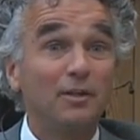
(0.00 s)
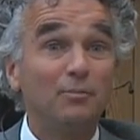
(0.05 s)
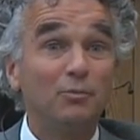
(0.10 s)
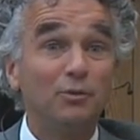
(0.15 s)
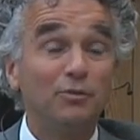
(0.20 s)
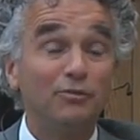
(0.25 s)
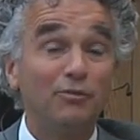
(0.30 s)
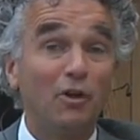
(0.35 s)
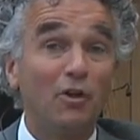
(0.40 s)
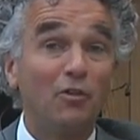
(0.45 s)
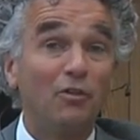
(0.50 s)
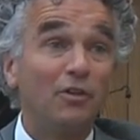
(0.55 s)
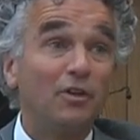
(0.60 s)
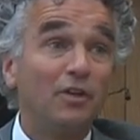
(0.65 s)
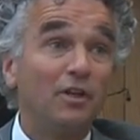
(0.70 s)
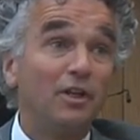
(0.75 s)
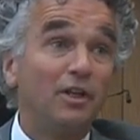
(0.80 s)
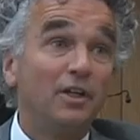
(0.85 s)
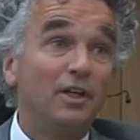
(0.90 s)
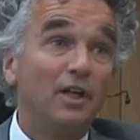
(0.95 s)
and move on.
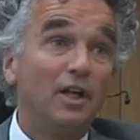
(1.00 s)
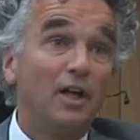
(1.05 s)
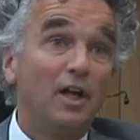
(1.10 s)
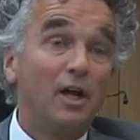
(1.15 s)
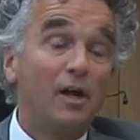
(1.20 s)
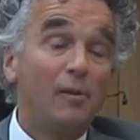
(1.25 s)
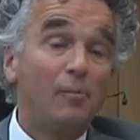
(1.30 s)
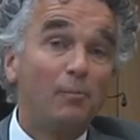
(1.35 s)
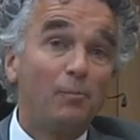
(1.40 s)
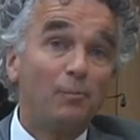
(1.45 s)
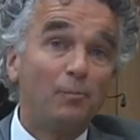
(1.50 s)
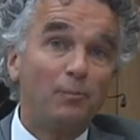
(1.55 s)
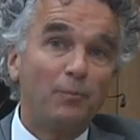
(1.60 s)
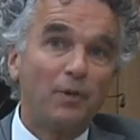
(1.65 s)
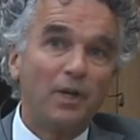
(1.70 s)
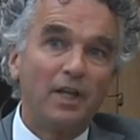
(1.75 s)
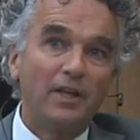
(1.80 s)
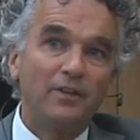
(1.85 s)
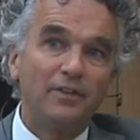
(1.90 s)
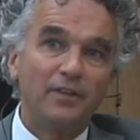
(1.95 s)
Um,
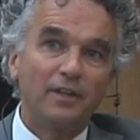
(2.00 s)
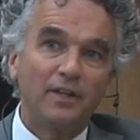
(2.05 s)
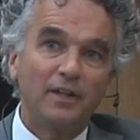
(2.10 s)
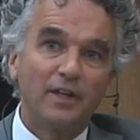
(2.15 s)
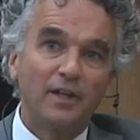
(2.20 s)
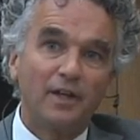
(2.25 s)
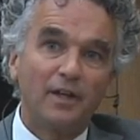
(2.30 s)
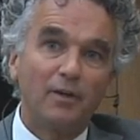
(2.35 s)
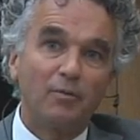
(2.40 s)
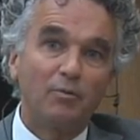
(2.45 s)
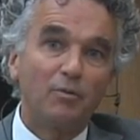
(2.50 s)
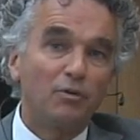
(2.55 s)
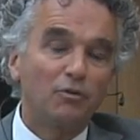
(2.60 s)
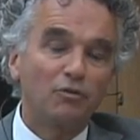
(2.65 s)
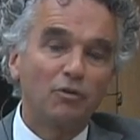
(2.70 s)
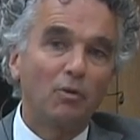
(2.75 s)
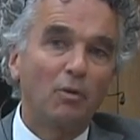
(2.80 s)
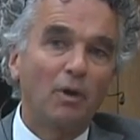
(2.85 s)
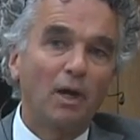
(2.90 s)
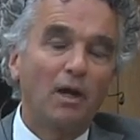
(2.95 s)
and uh,
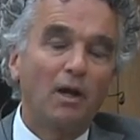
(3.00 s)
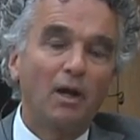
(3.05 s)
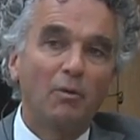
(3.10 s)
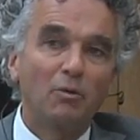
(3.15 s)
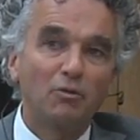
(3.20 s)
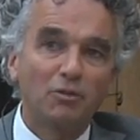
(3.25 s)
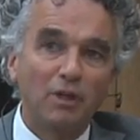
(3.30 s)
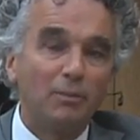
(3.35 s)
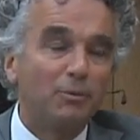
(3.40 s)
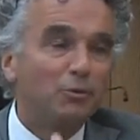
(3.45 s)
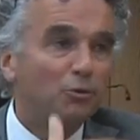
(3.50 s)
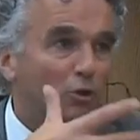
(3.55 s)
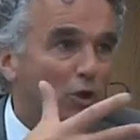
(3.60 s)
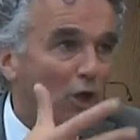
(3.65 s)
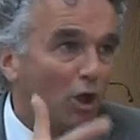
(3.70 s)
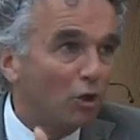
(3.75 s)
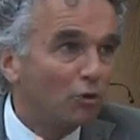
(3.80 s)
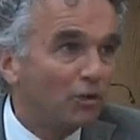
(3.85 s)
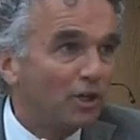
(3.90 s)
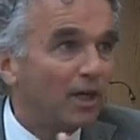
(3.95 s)
so I, I was able to
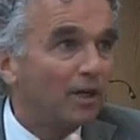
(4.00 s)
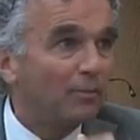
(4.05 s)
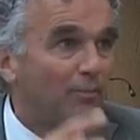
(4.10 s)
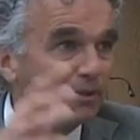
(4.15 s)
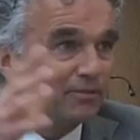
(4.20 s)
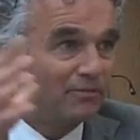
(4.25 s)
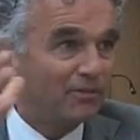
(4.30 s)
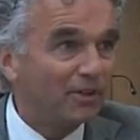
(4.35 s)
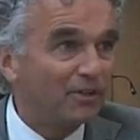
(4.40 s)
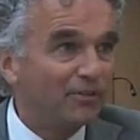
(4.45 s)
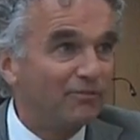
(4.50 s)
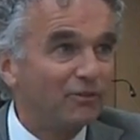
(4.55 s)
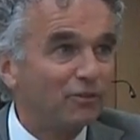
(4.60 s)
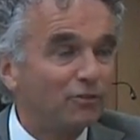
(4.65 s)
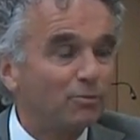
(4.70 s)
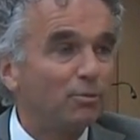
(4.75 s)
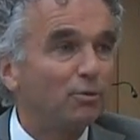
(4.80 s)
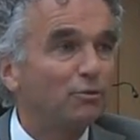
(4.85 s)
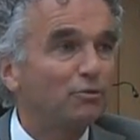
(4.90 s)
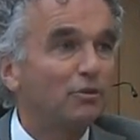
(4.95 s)
go there, be very
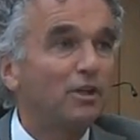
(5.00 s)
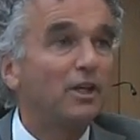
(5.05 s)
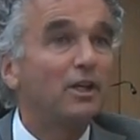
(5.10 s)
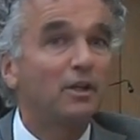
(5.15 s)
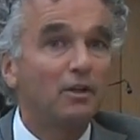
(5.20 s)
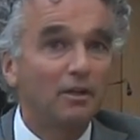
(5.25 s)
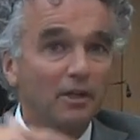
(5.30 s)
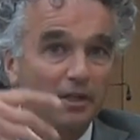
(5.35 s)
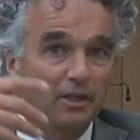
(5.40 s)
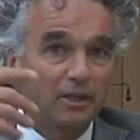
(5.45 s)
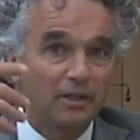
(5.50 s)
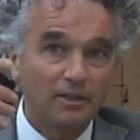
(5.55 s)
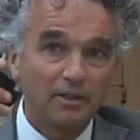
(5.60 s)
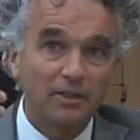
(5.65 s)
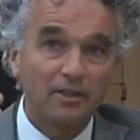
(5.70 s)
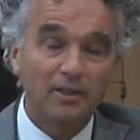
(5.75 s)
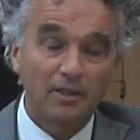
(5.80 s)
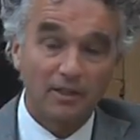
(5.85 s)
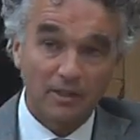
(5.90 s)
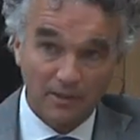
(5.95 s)
visible, saying, okay,
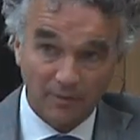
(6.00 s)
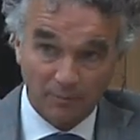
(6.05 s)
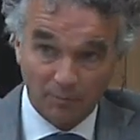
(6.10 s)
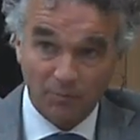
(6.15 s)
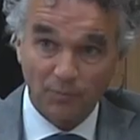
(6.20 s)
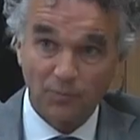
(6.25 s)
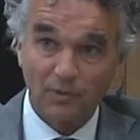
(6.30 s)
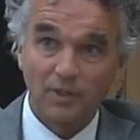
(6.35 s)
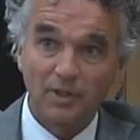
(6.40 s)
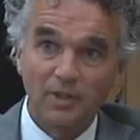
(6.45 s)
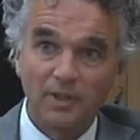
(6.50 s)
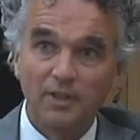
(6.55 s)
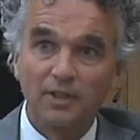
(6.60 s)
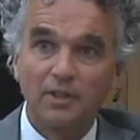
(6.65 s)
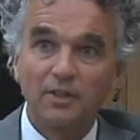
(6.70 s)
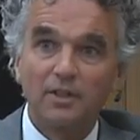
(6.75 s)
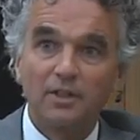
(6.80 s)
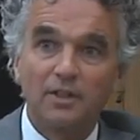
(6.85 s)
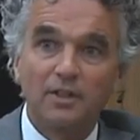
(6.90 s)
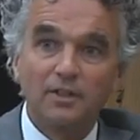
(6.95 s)
uh,
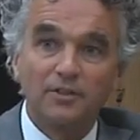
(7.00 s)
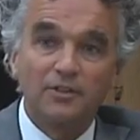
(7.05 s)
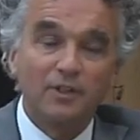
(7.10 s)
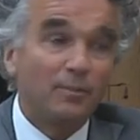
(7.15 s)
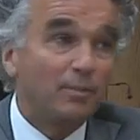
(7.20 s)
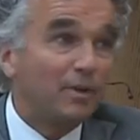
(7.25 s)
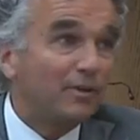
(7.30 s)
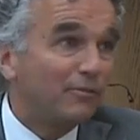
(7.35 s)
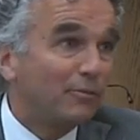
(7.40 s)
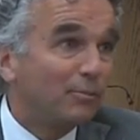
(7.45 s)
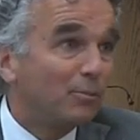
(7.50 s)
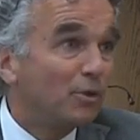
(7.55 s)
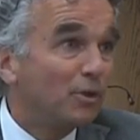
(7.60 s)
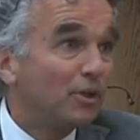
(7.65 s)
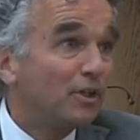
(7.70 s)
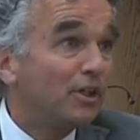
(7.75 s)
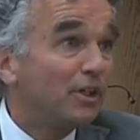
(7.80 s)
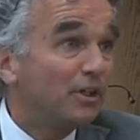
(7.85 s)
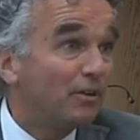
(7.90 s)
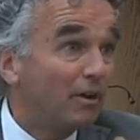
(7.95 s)
dear Ben van
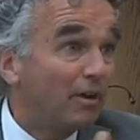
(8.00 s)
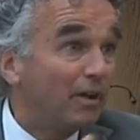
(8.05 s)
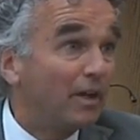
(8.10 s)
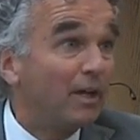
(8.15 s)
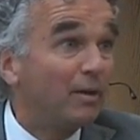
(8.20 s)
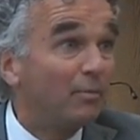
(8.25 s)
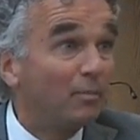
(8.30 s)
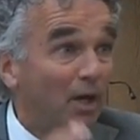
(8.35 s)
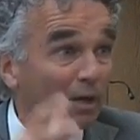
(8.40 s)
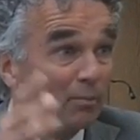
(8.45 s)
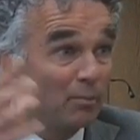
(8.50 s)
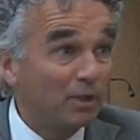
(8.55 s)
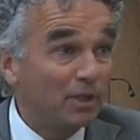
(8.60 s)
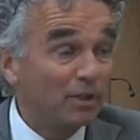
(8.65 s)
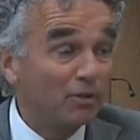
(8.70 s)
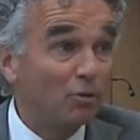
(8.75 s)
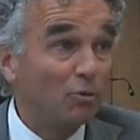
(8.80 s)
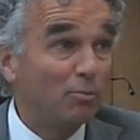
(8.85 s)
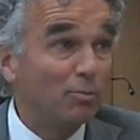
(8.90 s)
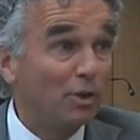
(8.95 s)
Beurden, here I am. I'm
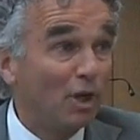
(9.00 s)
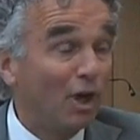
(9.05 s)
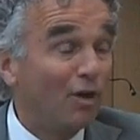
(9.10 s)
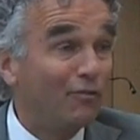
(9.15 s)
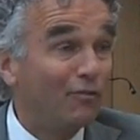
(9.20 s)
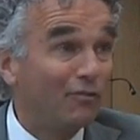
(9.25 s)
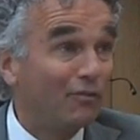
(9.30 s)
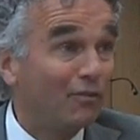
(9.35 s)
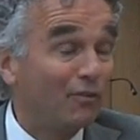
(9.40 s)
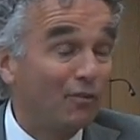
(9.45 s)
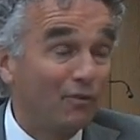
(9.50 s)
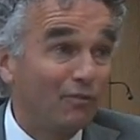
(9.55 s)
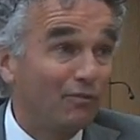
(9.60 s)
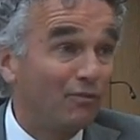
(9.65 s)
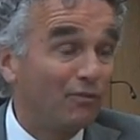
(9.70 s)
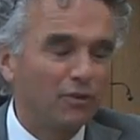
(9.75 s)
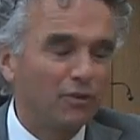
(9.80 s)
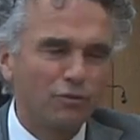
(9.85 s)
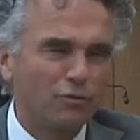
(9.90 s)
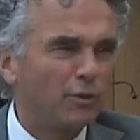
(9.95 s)
here on behalf of,
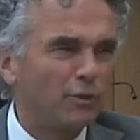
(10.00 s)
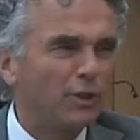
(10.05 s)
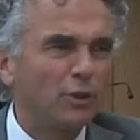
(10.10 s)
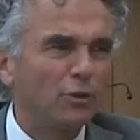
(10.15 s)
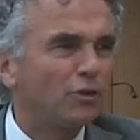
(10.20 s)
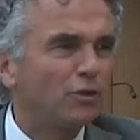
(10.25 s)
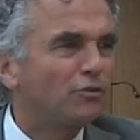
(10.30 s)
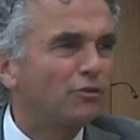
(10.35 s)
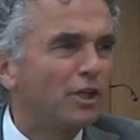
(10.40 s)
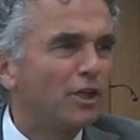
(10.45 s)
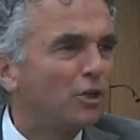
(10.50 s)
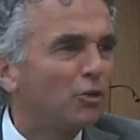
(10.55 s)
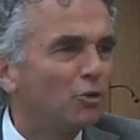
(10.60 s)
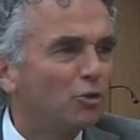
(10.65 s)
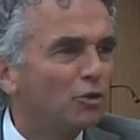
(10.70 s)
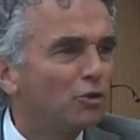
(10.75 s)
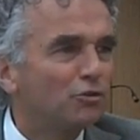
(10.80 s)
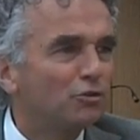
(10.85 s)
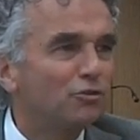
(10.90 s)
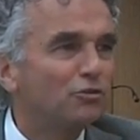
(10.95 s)
of uh, three hundred
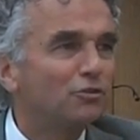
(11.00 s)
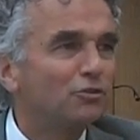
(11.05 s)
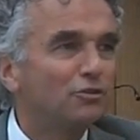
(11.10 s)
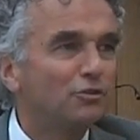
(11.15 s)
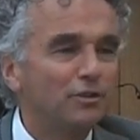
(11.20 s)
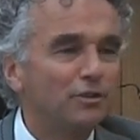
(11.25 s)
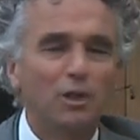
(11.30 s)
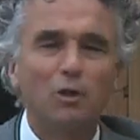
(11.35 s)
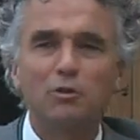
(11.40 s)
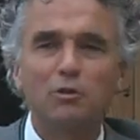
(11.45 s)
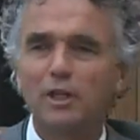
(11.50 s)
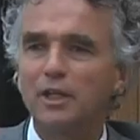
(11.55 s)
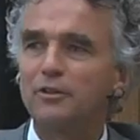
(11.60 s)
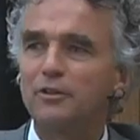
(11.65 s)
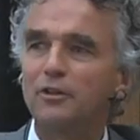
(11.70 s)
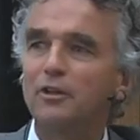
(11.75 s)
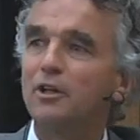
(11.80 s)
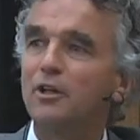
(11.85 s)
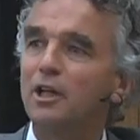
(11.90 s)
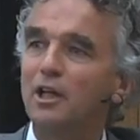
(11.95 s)
shareholders. They only
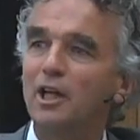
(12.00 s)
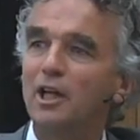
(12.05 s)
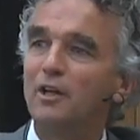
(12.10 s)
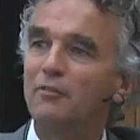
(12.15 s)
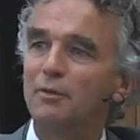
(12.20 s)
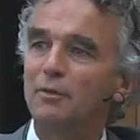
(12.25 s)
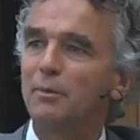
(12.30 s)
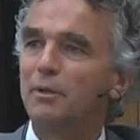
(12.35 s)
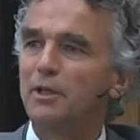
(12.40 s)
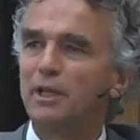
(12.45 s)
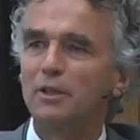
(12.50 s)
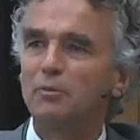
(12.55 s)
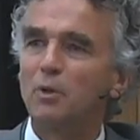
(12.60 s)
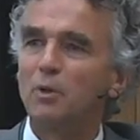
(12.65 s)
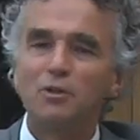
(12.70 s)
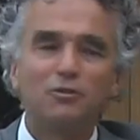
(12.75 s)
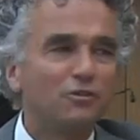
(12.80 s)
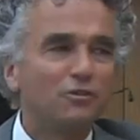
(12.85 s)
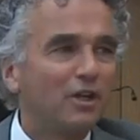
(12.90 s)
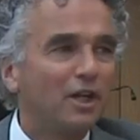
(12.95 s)
had, everybody had
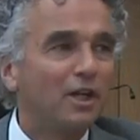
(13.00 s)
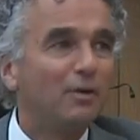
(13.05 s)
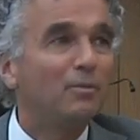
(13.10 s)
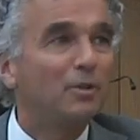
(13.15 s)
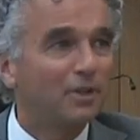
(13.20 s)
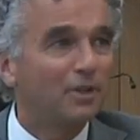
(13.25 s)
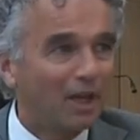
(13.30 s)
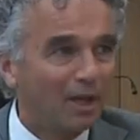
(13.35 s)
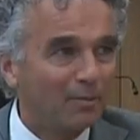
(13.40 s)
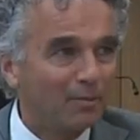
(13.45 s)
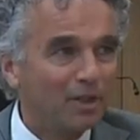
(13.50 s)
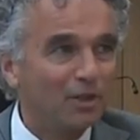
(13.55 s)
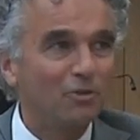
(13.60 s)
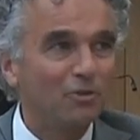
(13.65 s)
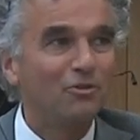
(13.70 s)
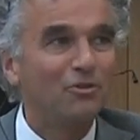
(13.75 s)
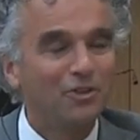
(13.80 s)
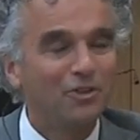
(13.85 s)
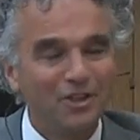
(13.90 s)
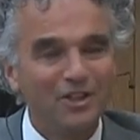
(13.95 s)
one share, but I'm
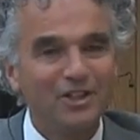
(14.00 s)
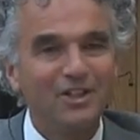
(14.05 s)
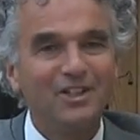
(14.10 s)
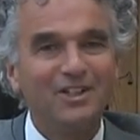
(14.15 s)
here on,